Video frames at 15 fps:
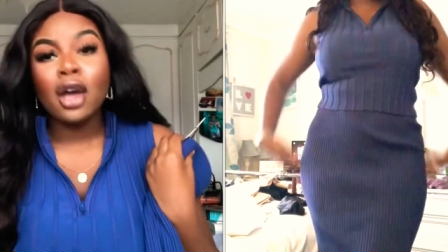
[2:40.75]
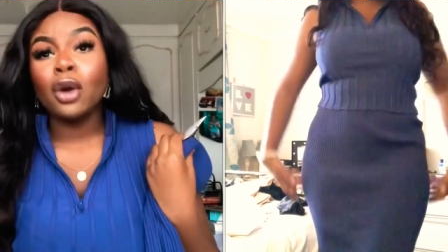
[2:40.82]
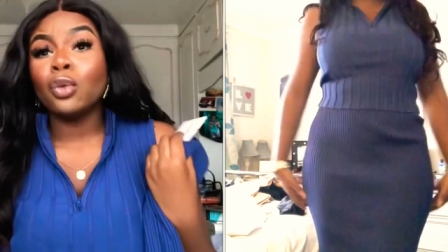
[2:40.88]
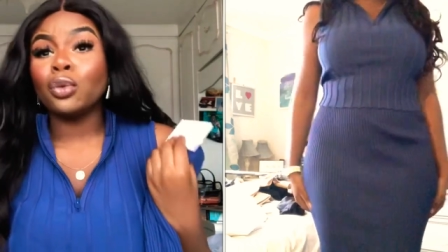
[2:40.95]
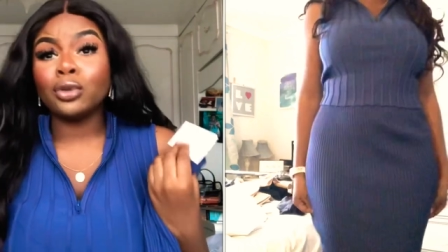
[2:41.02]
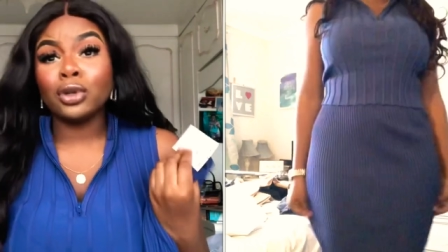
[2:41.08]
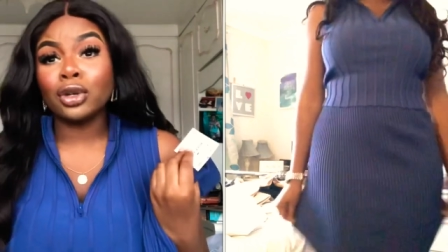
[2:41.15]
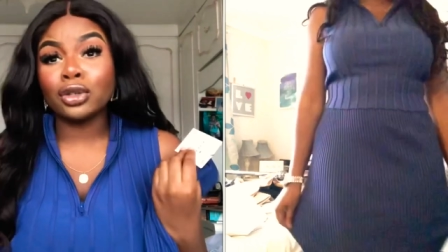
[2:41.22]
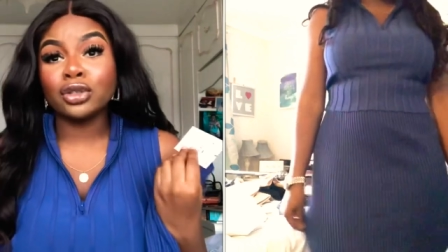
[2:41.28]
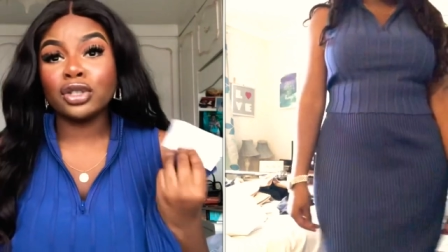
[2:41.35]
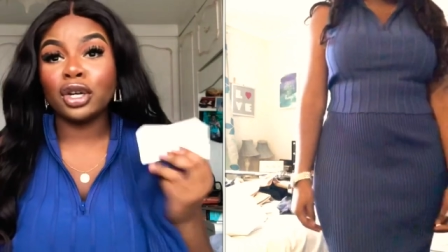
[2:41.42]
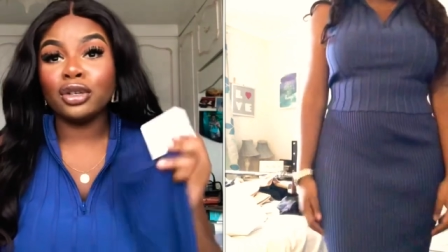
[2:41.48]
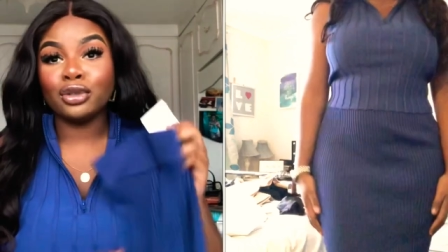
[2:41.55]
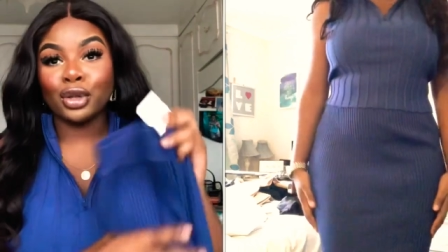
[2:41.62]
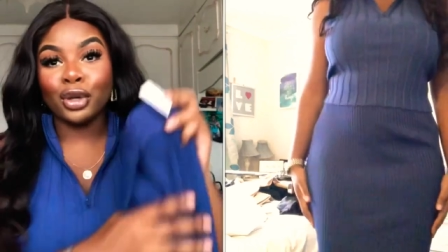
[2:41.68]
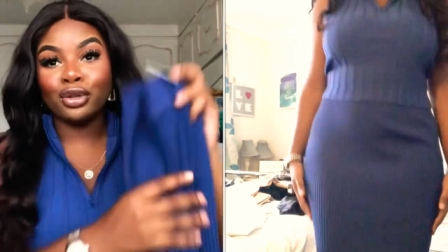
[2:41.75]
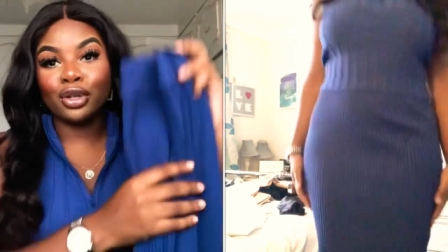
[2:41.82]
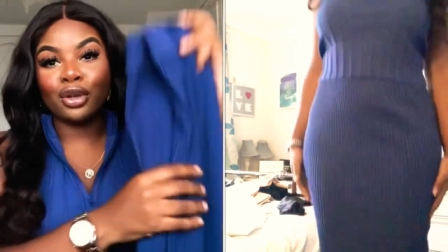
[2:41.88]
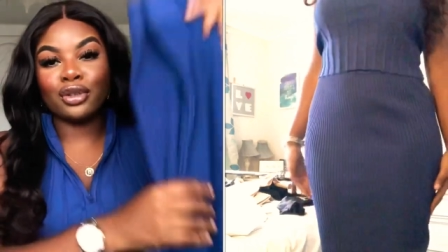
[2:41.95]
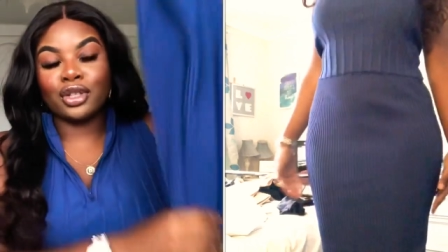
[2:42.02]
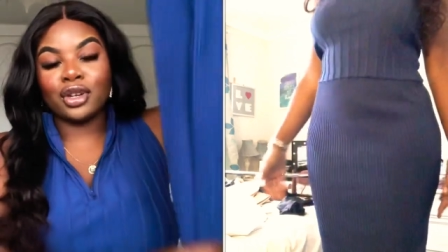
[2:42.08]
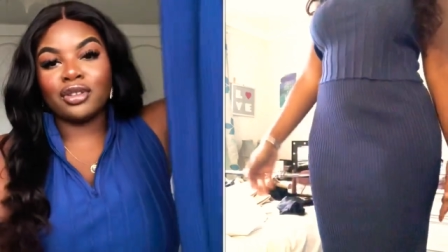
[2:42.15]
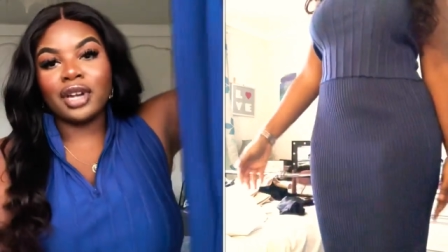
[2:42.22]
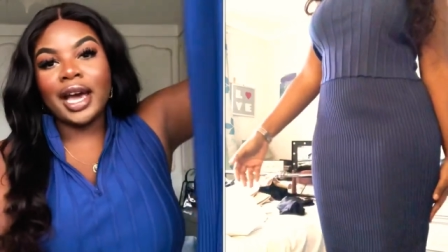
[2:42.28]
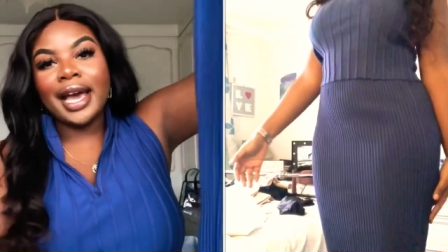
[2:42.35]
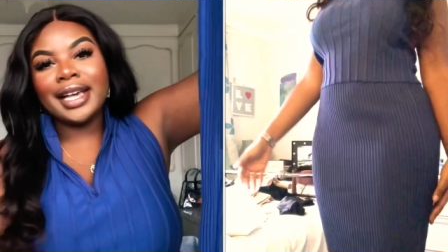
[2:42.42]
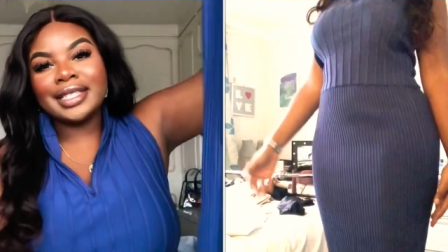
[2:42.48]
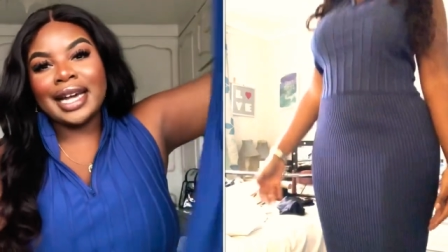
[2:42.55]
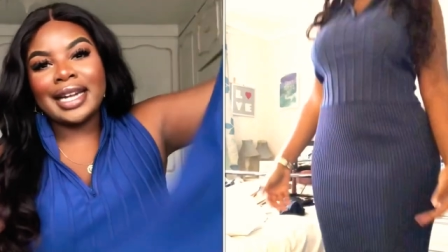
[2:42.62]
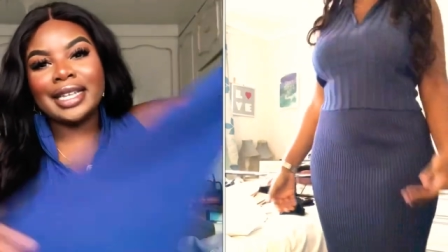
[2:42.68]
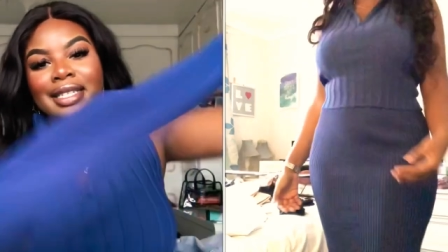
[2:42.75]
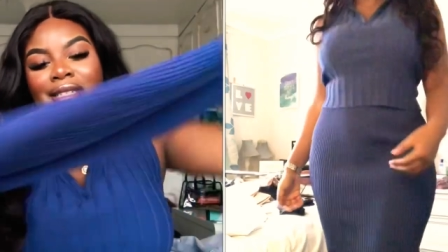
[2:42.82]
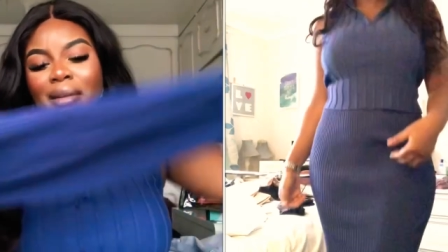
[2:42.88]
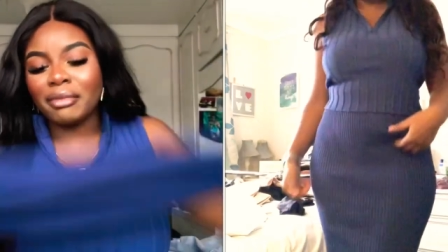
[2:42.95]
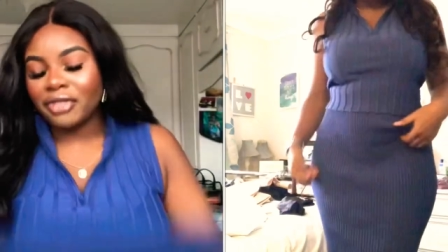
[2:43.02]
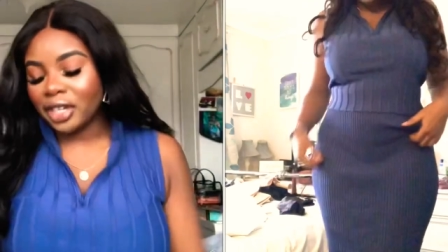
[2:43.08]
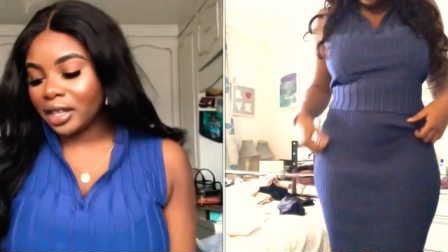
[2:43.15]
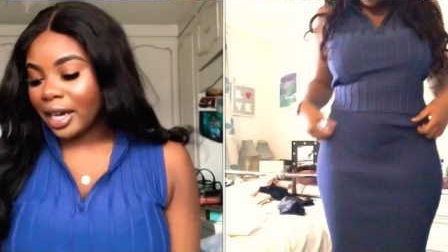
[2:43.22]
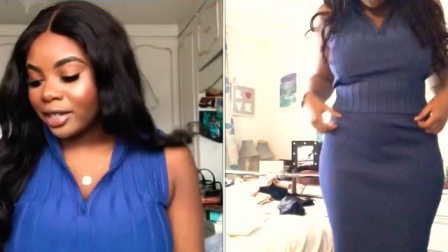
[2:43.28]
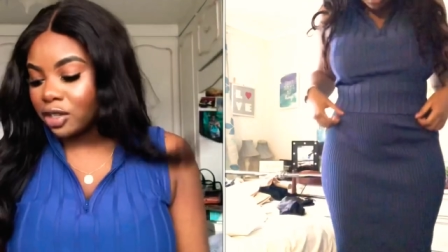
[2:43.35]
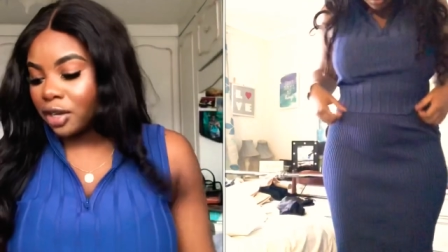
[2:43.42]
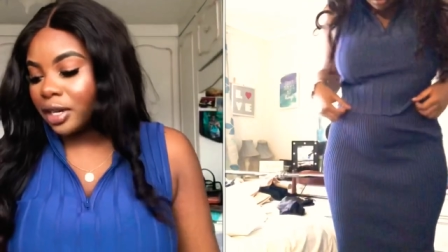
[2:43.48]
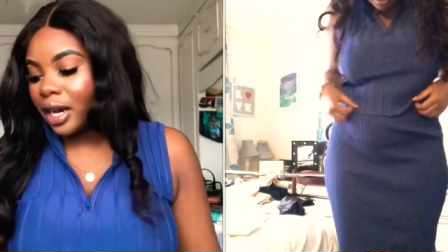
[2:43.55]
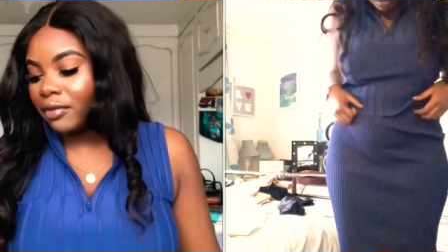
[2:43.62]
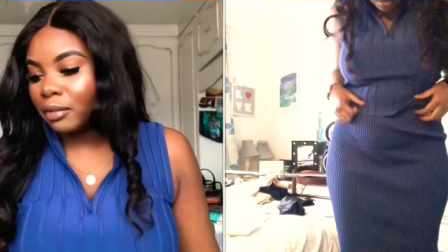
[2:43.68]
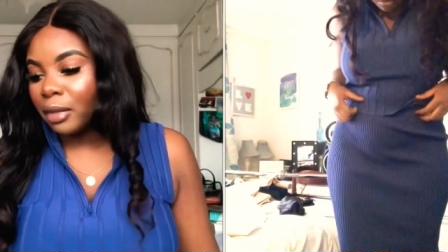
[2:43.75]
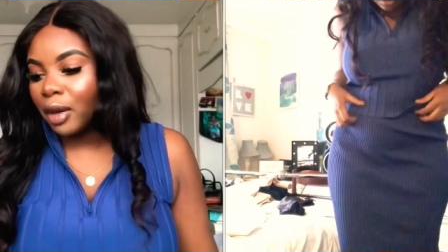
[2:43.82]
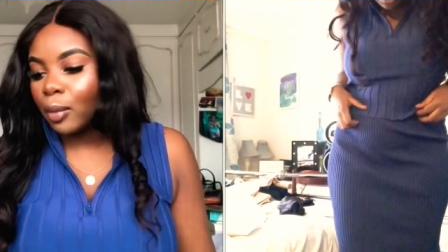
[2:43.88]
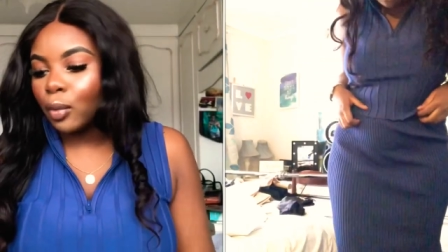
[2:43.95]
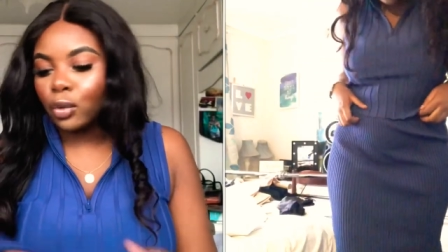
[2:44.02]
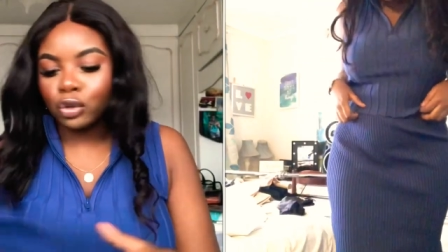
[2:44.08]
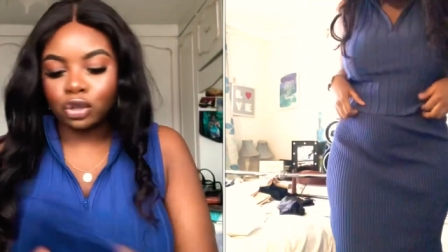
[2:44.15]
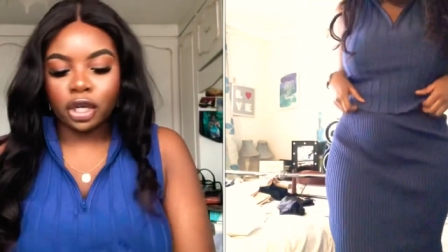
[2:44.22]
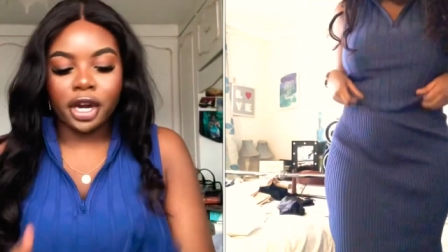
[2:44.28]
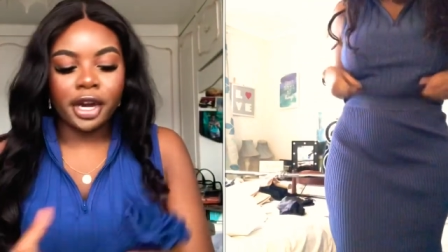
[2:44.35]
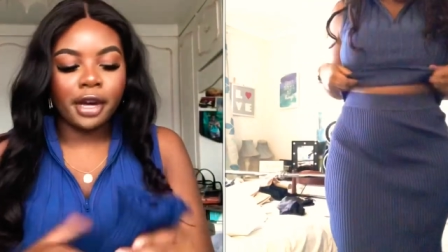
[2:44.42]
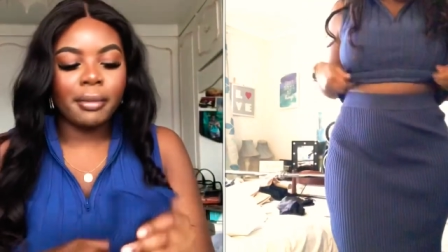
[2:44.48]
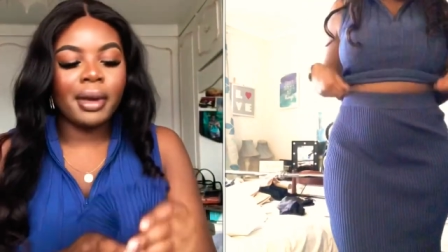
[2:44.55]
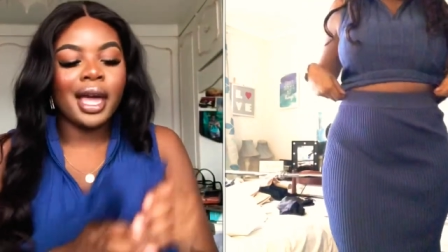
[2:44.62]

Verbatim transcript: would look so so so so nice and it's something that I don't have in my wardrobe